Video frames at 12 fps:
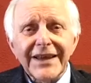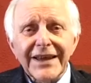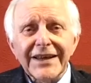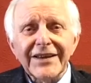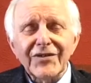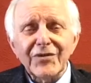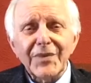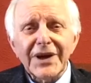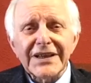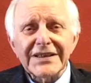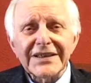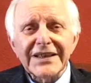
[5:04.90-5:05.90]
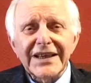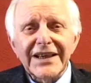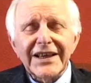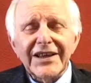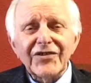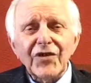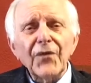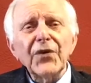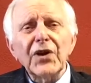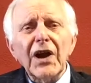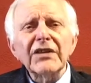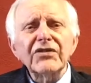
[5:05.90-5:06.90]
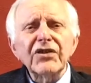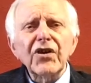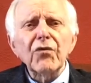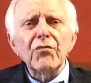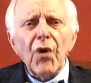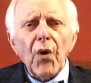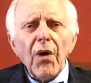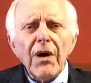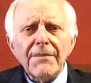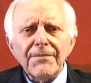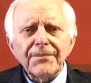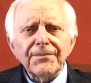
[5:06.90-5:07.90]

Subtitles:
It is amazing. So if you'd like to know more